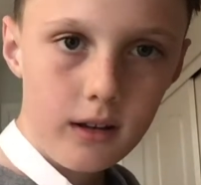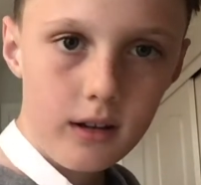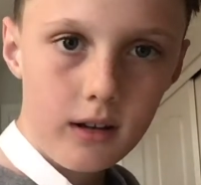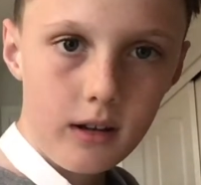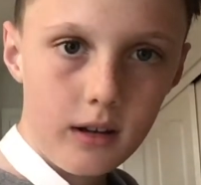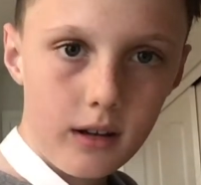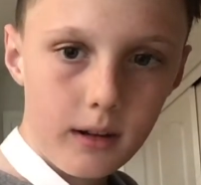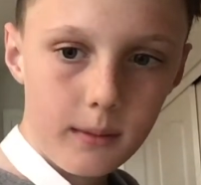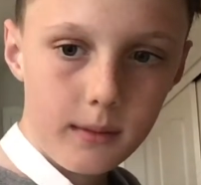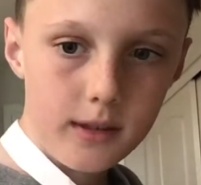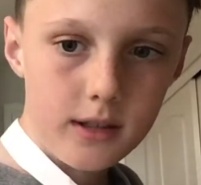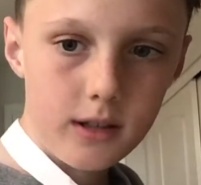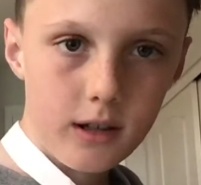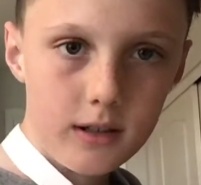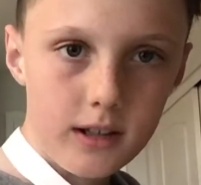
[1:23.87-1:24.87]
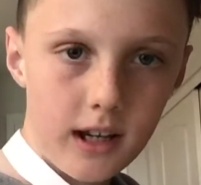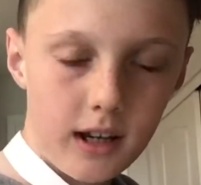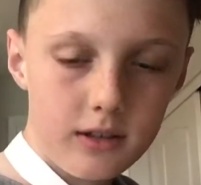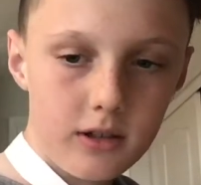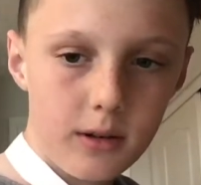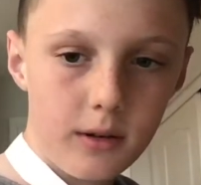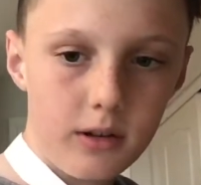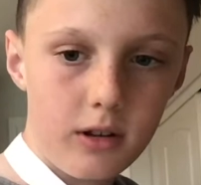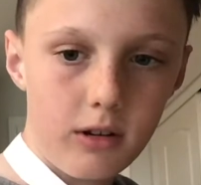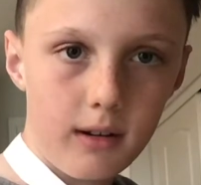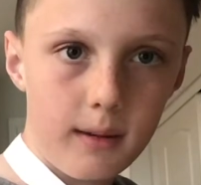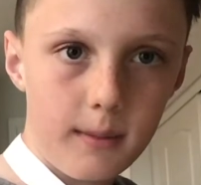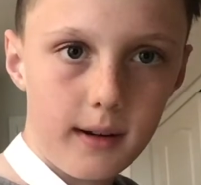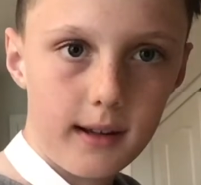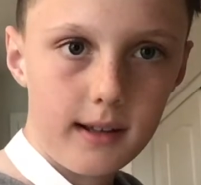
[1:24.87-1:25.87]
Um, this card's actually
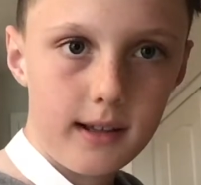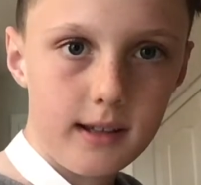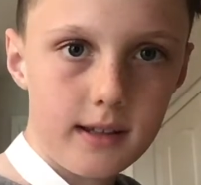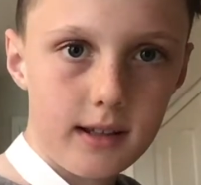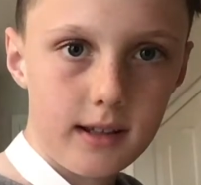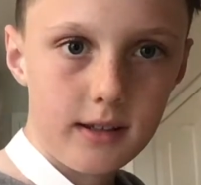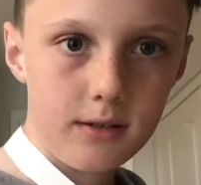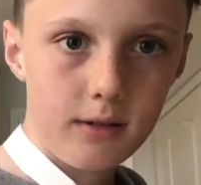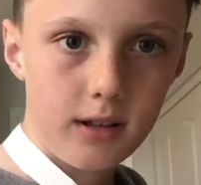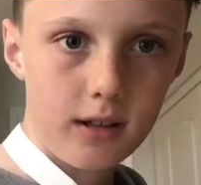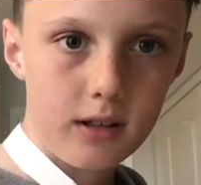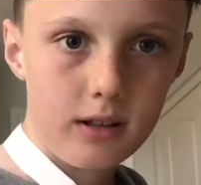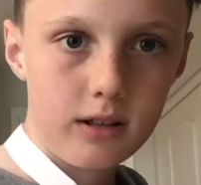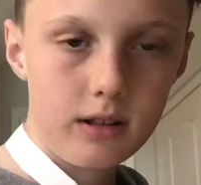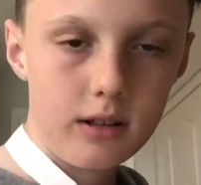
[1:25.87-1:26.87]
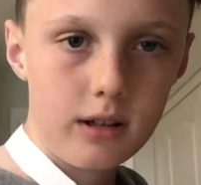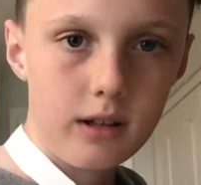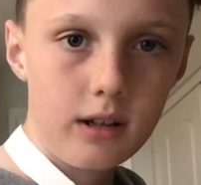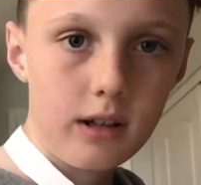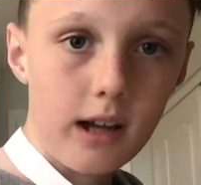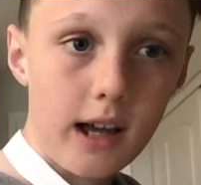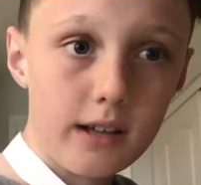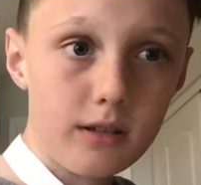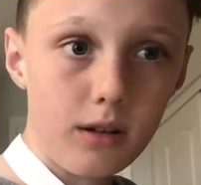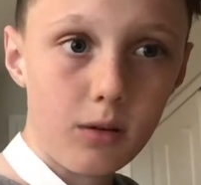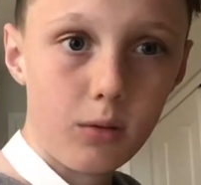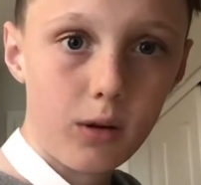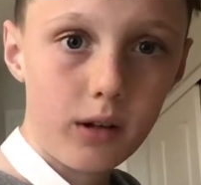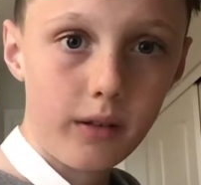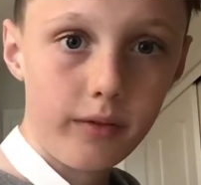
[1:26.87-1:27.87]
doing pretty decent. It's around, I saw
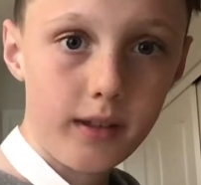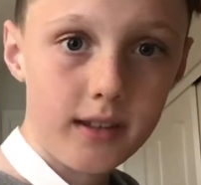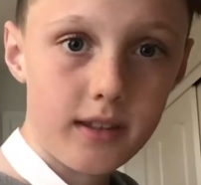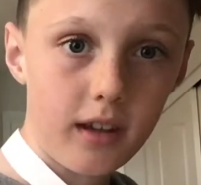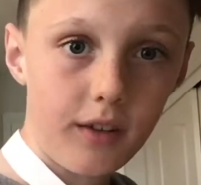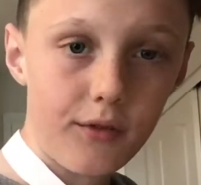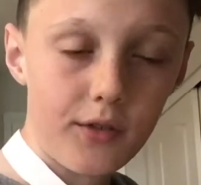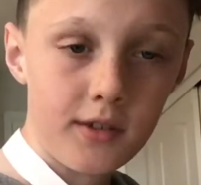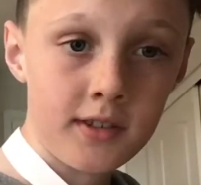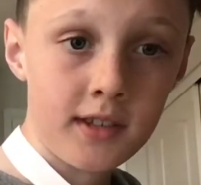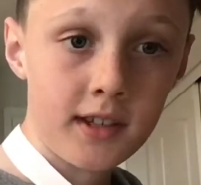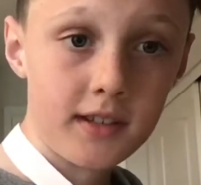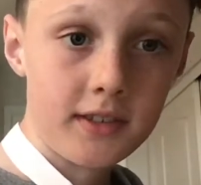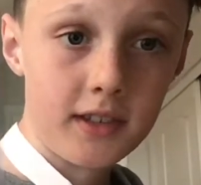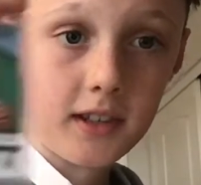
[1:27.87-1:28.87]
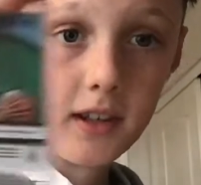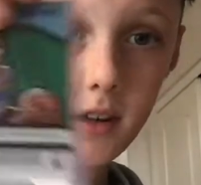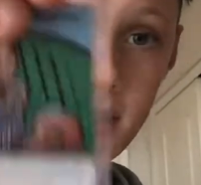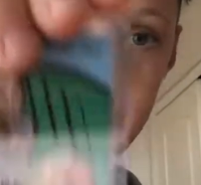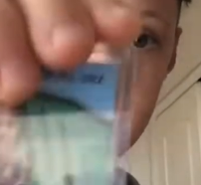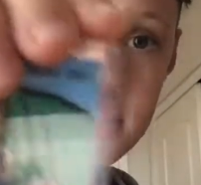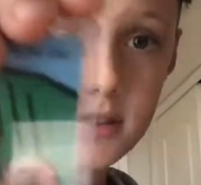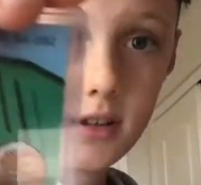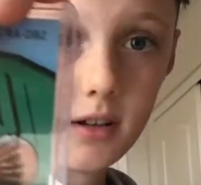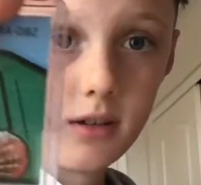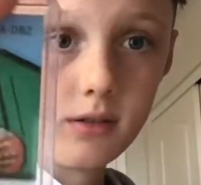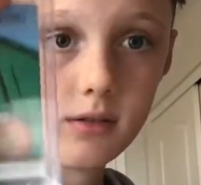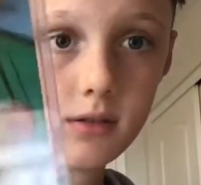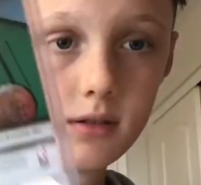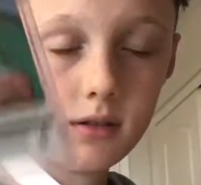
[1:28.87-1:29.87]
one of these signed for $60, so
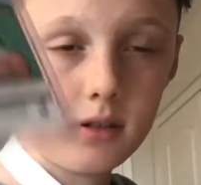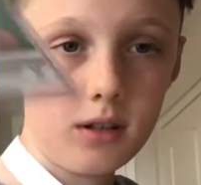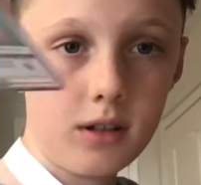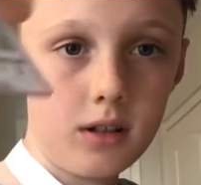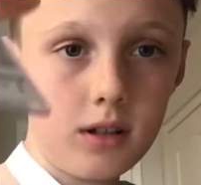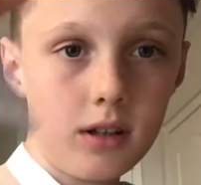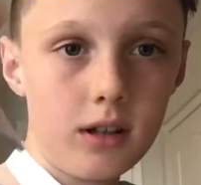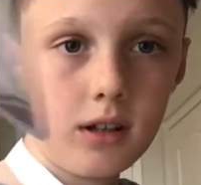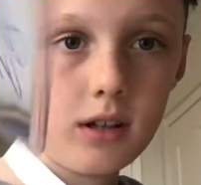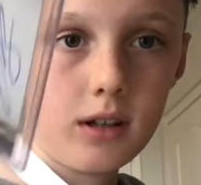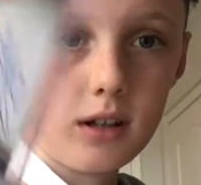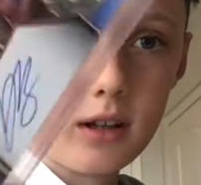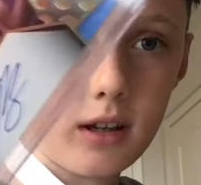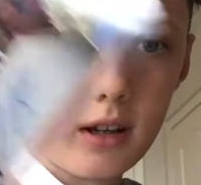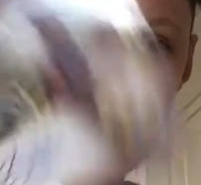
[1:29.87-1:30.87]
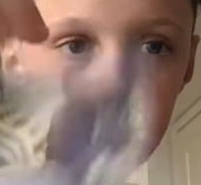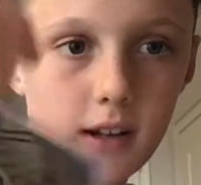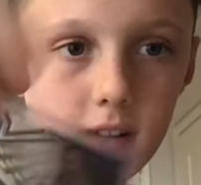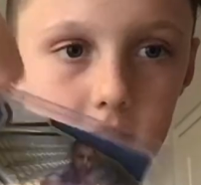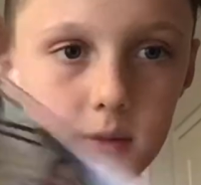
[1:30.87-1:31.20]
yeah, Darius